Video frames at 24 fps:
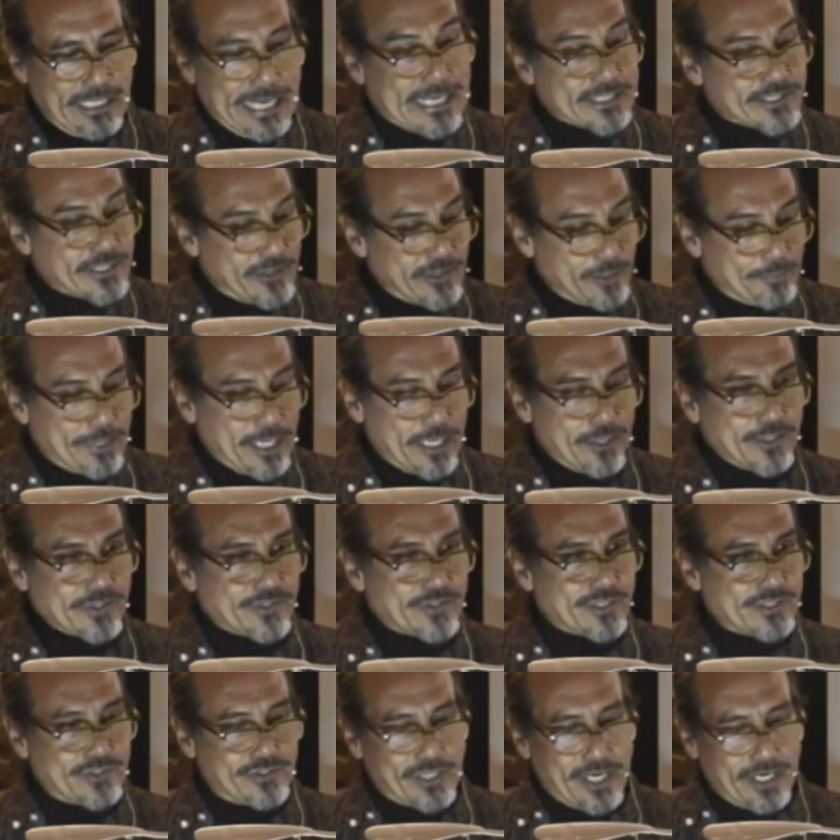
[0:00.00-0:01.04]
As other
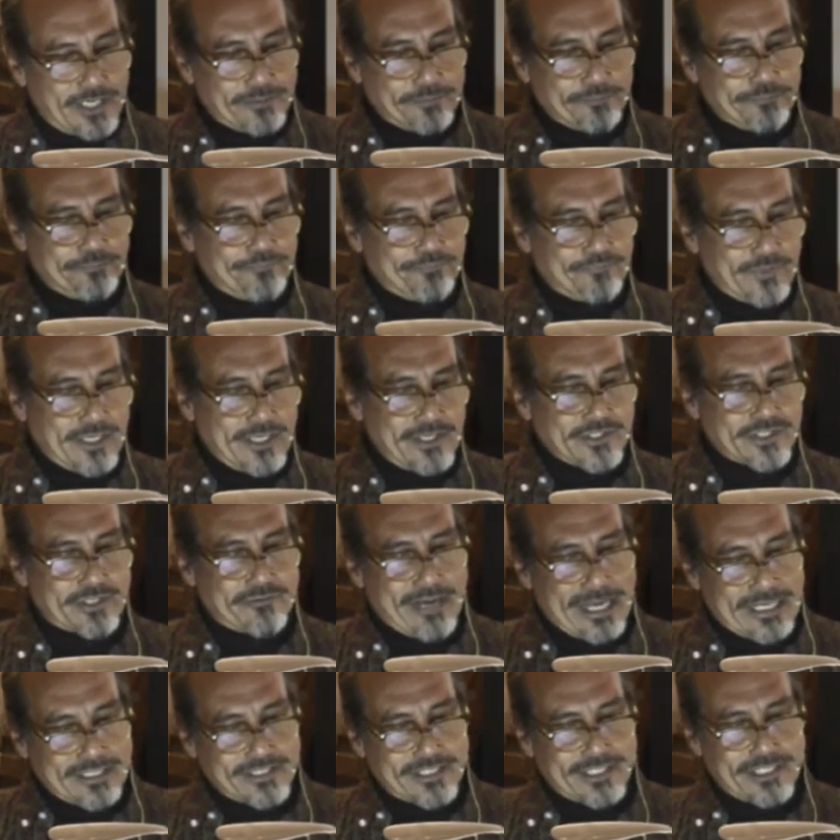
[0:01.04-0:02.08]
poets had done,
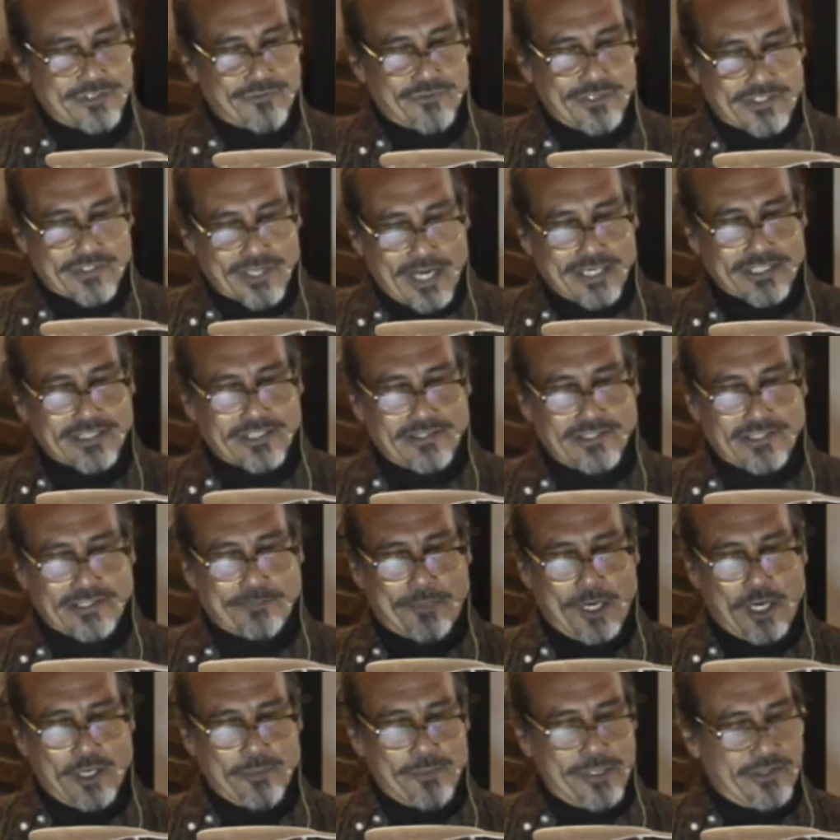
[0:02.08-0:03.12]
Cervantes recited his
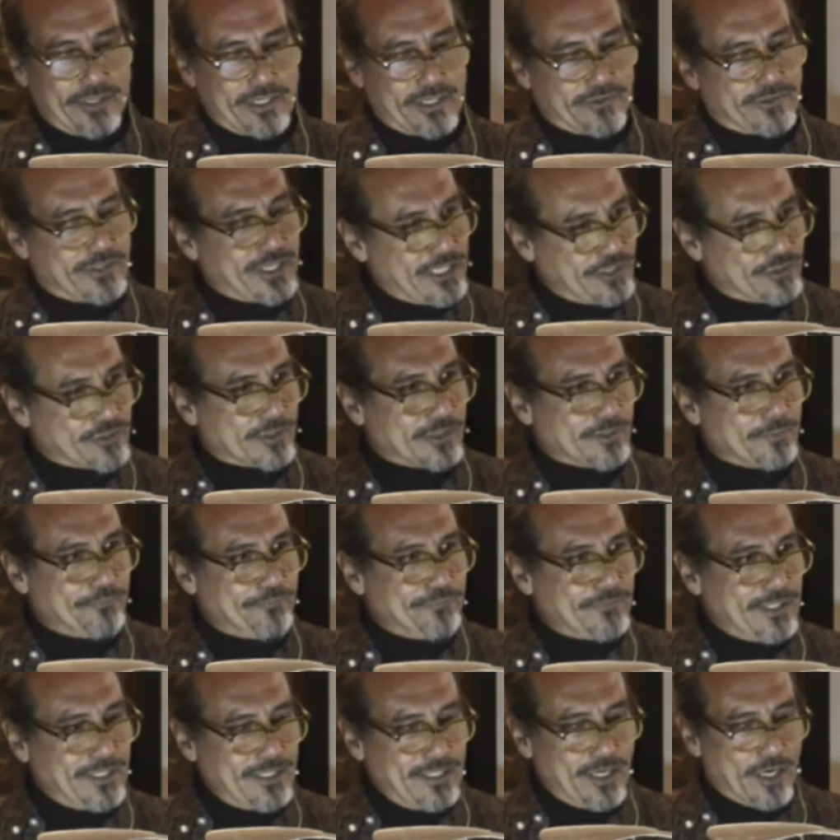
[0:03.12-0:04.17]
poem in the cathedral
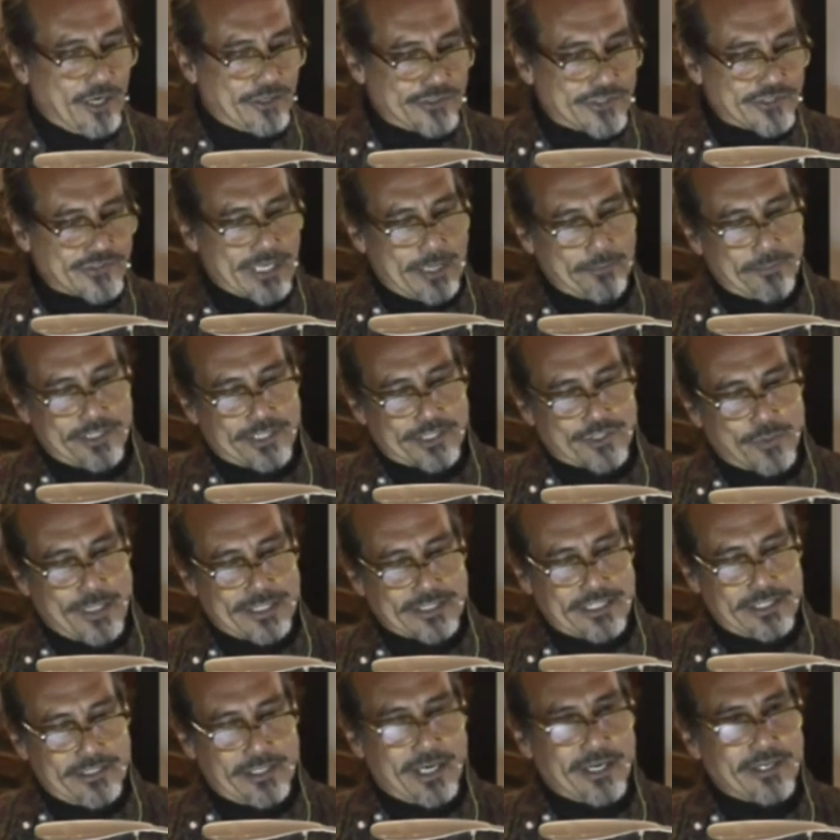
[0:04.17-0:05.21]
on December the
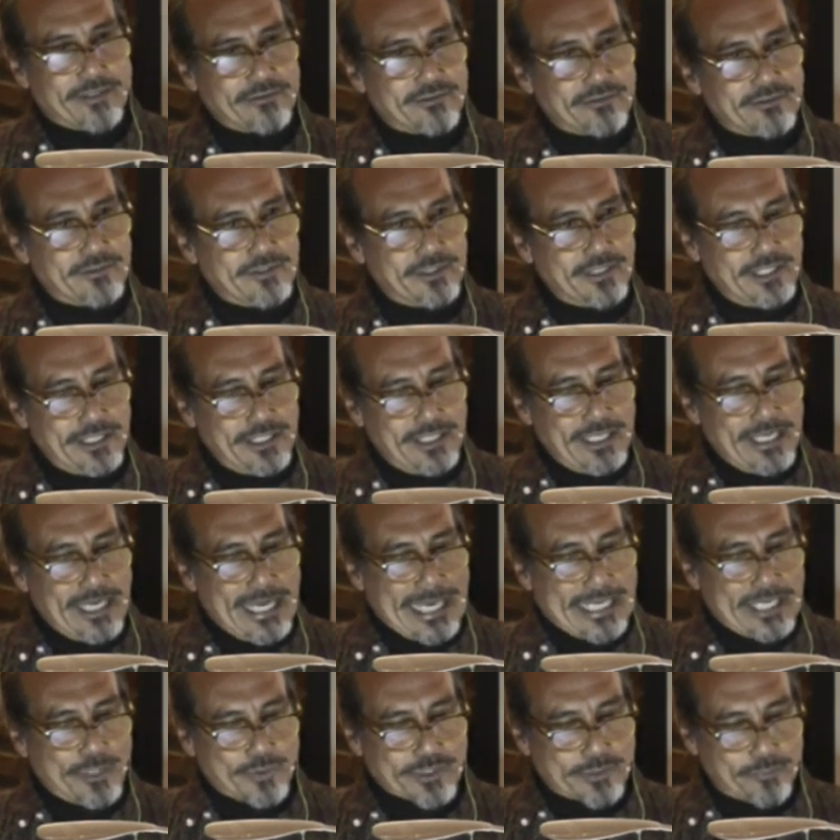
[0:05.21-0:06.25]
29th,
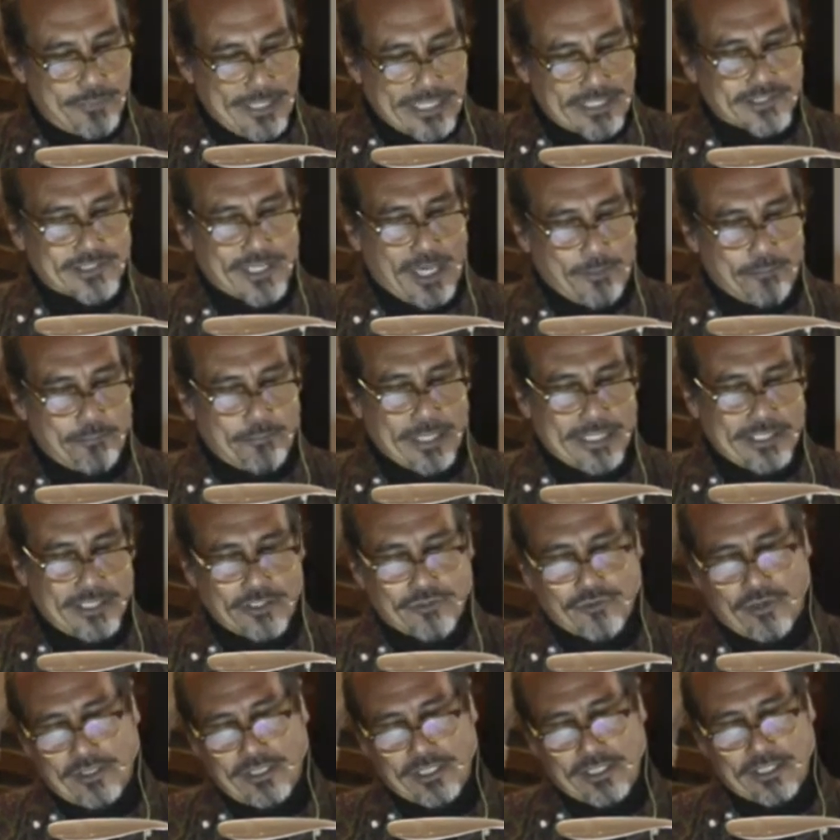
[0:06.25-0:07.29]
and it was picked up by the
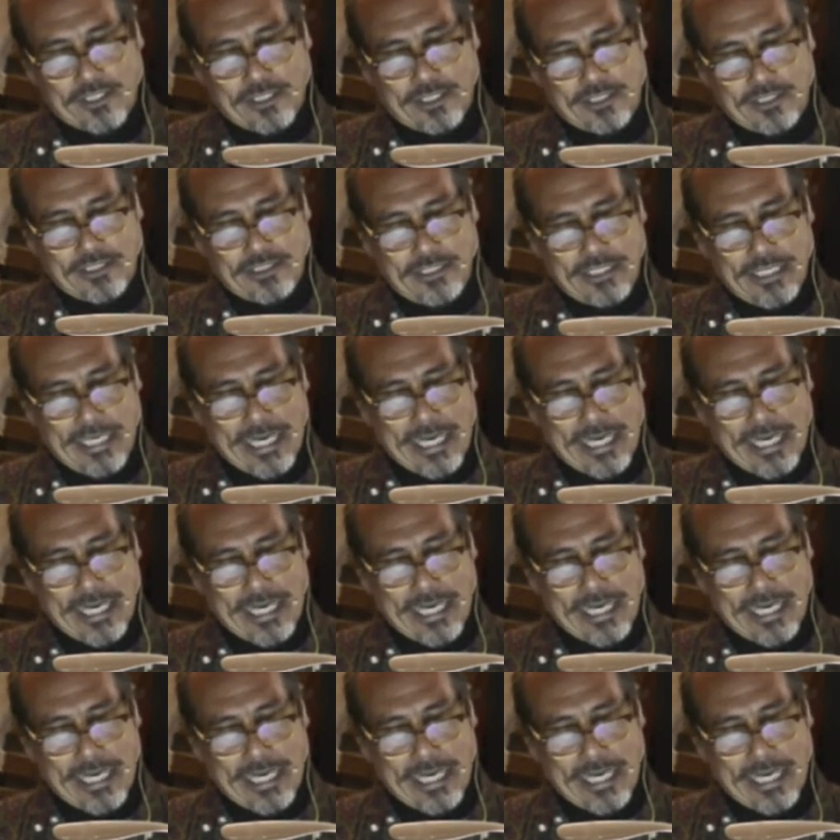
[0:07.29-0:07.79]
chronicler